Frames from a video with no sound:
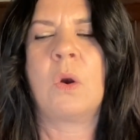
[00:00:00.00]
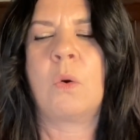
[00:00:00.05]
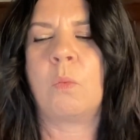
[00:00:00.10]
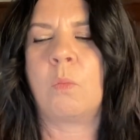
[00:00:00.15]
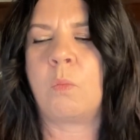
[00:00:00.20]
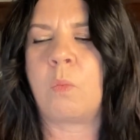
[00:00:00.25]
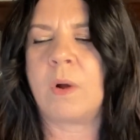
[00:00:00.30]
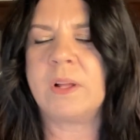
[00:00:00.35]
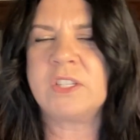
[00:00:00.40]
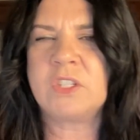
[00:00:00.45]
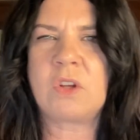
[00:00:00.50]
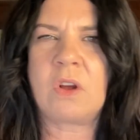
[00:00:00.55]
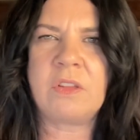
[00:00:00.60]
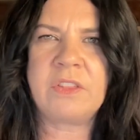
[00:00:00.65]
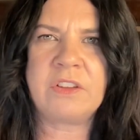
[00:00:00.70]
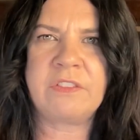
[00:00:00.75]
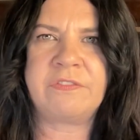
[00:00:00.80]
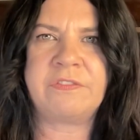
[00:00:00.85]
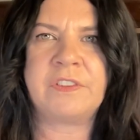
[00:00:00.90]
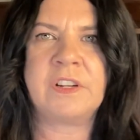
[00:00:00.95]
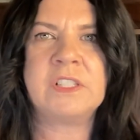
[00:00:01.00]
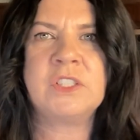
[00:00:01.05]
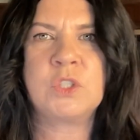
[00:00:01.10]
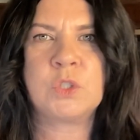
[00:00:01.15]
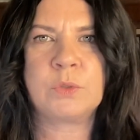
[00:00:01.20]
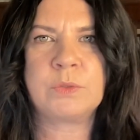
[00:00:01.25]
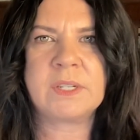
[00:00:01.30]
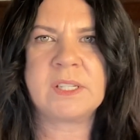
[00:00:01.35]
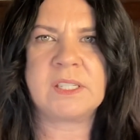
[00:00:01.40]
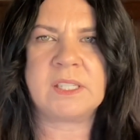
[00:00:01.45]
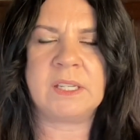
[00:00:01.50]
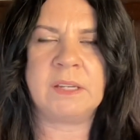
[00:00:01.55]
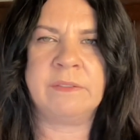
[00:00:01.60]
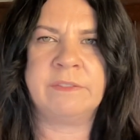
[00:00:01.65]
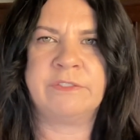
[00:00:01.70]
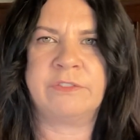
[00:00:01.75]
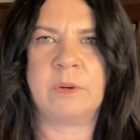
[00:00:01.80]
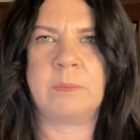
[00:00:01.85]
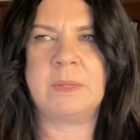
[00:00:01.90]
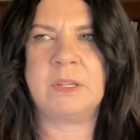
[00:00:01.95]
Once all the funds are
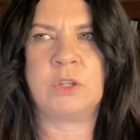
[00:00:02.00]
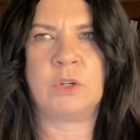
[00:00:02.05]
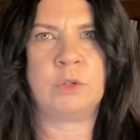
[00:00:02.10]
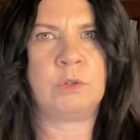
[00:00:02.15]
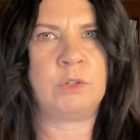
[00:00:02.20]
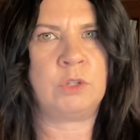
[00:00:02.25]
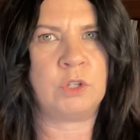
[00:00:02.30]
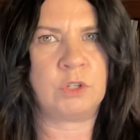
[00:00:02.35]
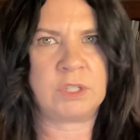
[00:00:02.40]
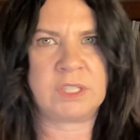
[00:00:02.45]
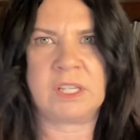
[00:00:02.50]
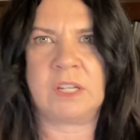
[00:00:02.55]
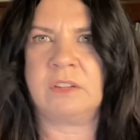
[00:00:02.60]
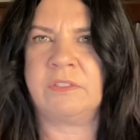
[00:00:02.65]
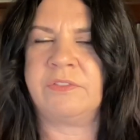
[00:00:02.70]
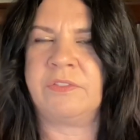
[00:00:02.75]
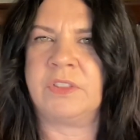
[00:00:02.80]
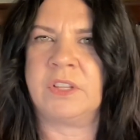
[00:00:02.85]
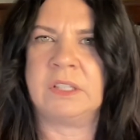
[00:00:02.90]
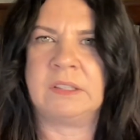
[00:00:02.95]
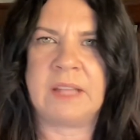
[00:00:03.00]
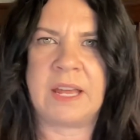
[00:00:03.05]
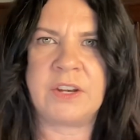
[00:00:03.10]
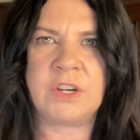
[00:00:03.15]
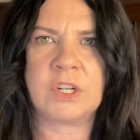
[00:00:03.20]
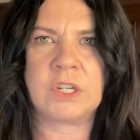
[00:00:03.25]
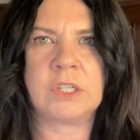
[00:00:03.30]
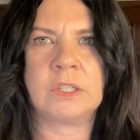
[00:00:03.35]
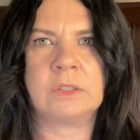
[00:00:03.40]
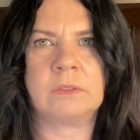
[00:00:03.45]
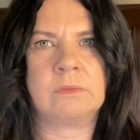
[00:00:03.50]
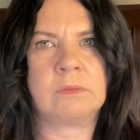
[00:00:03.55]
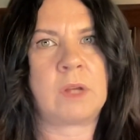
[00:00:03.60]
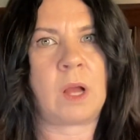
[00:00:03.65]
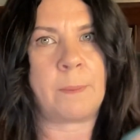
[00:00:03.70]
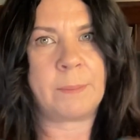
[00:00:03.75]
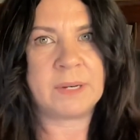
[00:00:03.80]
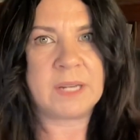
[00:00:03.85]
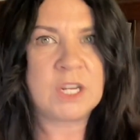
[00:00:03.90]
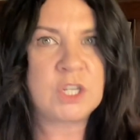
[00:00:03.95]
received from either yourself, the lender,
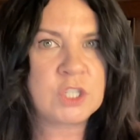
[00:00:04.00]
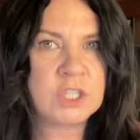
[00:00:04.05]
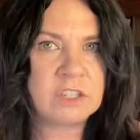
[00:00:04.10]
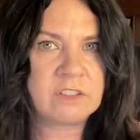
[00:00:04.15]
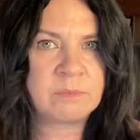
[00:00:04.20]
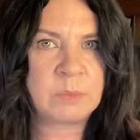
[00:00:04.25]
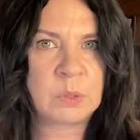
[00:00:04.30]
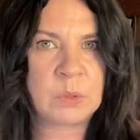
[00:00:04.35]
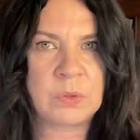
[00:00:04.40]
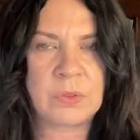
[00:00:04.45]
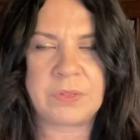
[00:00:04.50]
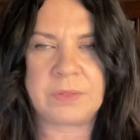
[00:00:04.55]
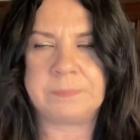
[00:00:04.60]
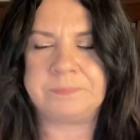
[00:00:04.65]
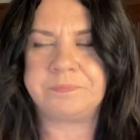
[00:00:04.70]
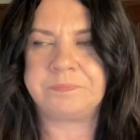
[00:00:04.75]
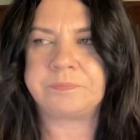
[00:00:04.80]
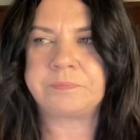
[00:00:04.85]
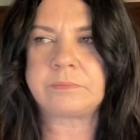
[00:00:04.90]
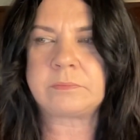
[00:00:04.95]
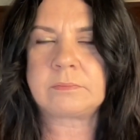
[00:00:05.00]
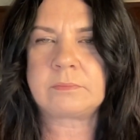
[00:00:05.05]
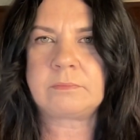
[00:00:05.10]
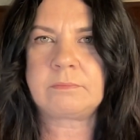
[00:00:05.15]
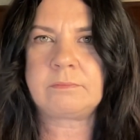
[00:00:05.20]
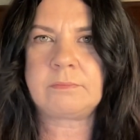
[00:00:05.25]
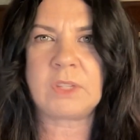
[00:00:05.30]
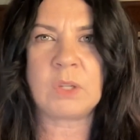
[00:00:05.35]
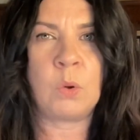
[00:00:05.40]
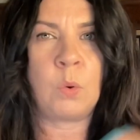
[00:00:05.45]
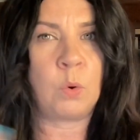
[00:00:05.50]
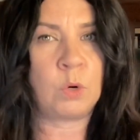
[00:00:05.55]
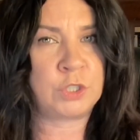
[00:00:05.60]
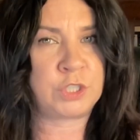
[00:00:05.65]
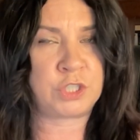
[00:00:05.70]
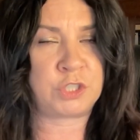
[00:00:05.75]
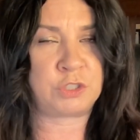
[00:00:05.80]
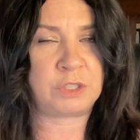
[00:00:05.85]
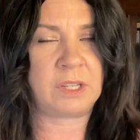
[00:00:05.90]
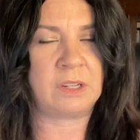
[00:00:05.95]
combination of both, or
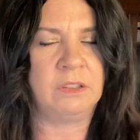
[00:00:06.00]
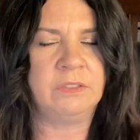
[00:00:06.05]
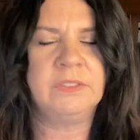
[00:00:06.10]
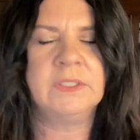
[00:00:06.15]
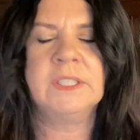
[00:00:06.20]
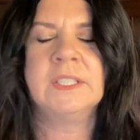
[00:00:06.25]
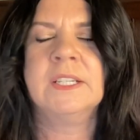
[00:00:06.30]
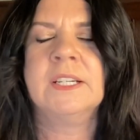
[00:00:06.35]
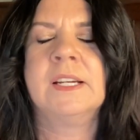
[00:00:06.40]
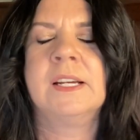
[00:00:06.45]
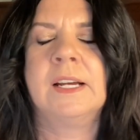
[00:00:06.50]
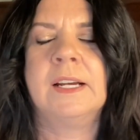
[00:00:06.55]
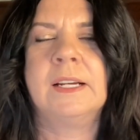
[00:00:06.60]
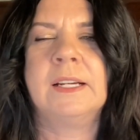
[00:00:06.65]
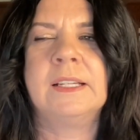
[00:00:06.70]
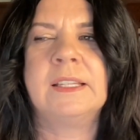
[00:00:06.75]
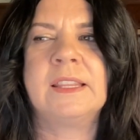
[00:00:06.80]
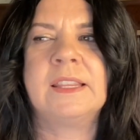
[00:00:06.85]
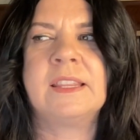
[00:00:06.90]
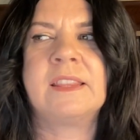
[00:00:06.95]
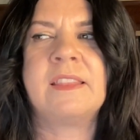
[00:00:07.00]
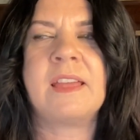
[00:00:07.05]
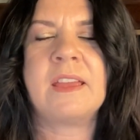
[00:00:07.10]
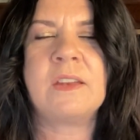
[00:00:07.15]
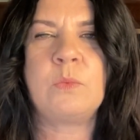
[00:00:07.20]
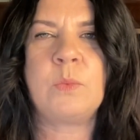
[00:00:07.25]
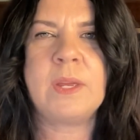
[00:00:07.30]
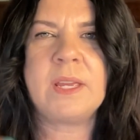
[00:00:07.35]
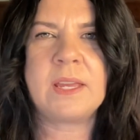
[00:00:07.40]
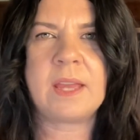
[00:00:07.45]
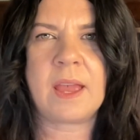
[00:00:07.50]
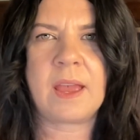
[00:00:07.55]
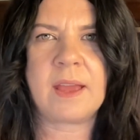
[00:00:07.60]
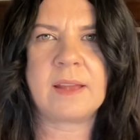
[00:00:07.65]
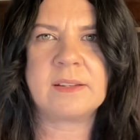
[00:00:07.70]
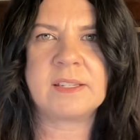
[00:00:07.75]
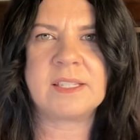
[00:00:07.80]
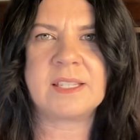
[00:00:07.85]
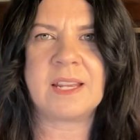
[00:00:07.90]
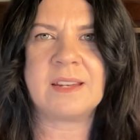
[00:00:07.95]
just yourself, then we
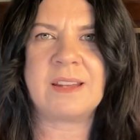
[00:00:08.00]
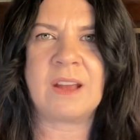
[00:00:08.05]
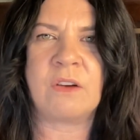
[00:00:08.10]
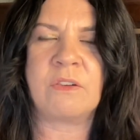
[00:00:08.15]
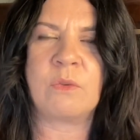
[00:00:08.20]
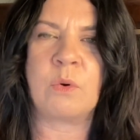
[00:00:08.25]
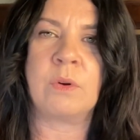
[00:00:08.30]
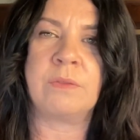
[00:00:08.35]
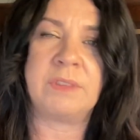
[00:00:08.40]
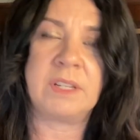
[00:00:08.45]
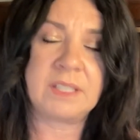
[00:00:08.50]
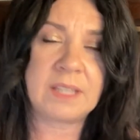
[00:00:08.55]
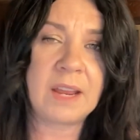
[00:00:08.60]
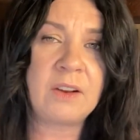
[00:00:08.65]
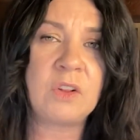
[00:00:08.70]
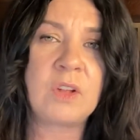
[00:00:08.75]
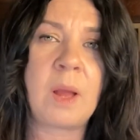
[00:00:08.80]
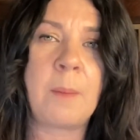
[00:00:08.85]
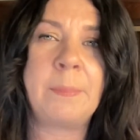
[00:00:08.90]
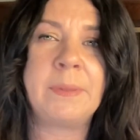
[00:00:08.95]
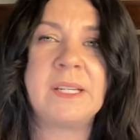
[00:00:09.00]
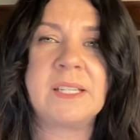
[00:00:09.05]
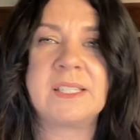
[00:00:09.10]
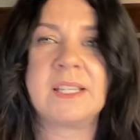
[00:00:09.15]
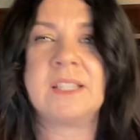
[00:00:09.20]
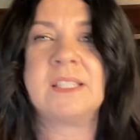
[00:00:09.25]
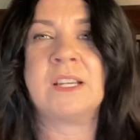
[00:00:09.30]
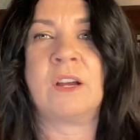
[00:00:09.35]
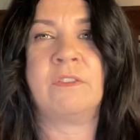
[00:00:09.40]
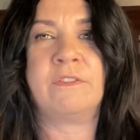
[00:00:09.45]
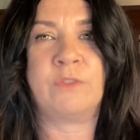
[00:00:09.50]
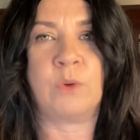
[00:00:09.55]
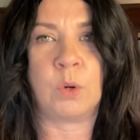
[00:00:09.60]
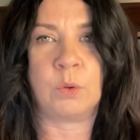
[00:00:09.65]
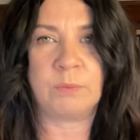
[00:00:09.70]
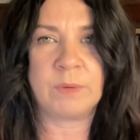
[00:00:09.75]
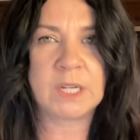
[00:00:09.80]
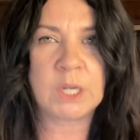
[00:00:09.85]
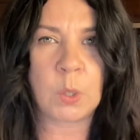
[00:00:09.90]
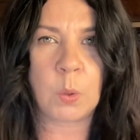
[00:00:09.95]
can send out, or the title company sends out
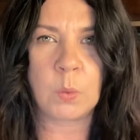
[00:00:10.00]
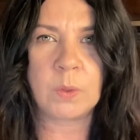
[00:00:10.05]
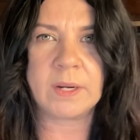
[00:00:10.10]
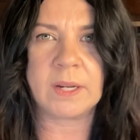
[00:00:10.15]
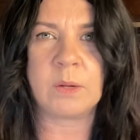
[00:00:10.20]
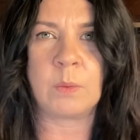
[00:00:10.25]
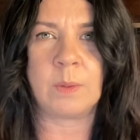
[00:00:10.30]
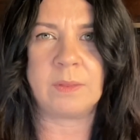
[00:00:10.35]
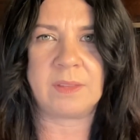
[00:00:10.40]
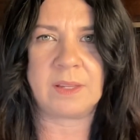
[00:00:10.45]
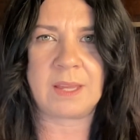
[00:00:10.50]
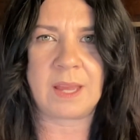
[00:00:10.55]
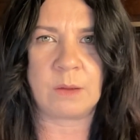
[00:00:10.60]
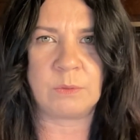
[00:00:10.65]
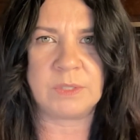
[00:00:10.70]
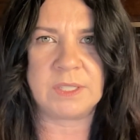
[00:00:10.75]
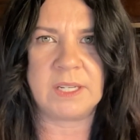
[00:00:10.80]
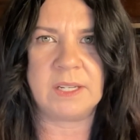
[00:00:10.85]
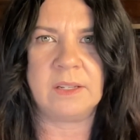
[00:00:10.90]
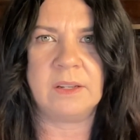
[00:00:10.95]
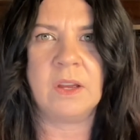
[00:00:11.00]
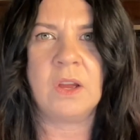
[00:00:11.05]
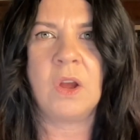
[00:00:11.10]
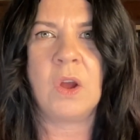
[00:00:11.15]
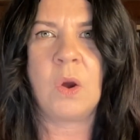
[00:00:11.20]
for recording with the county.